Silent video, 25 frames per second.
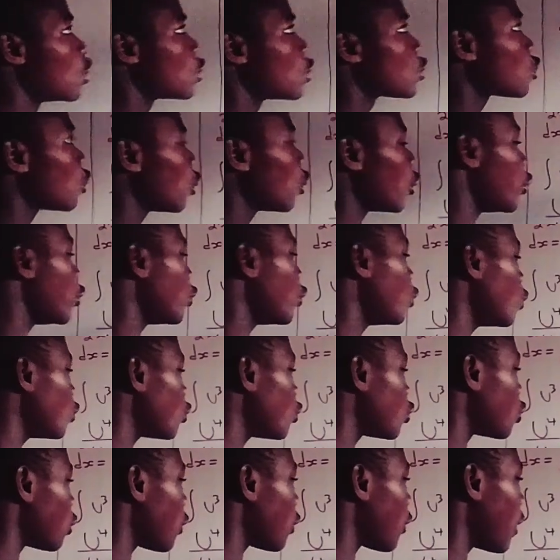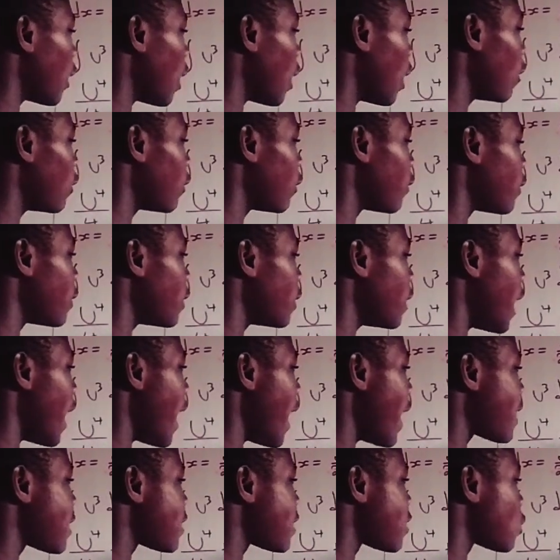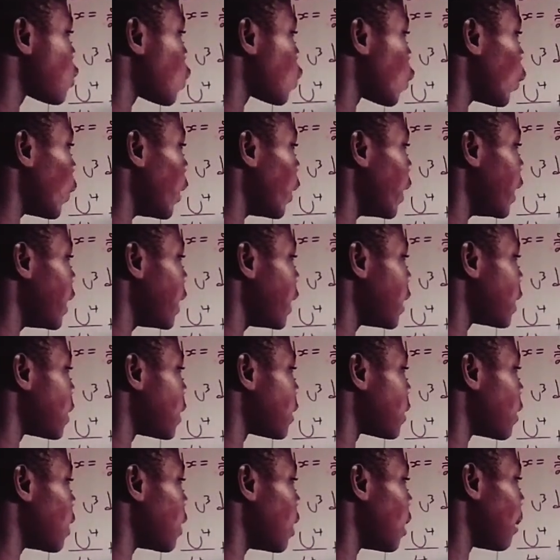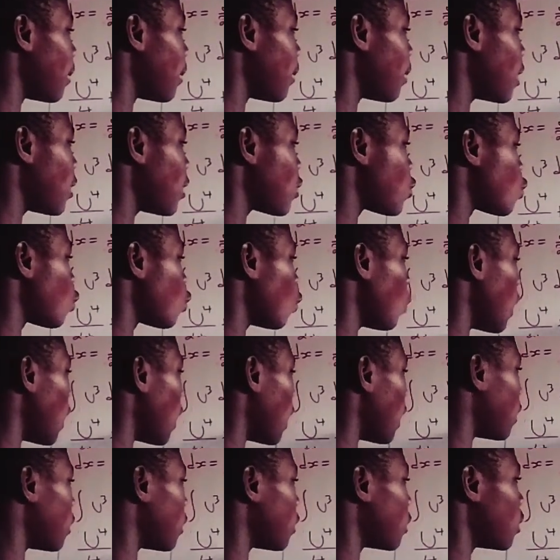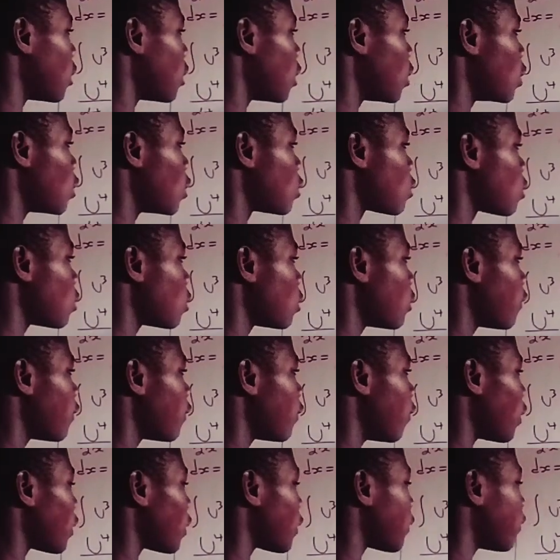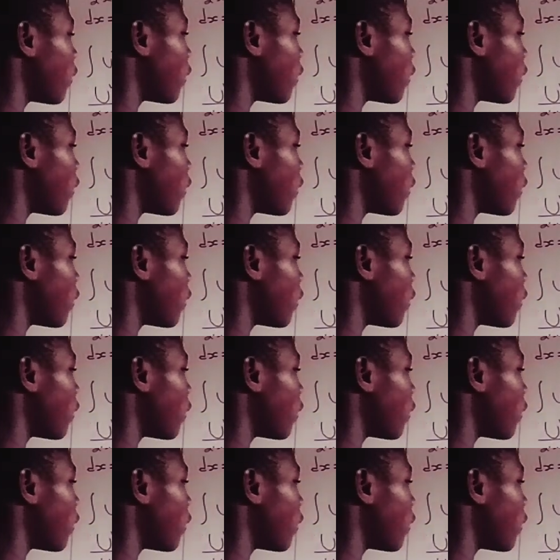So u should now be x squared plus 1 to the fourth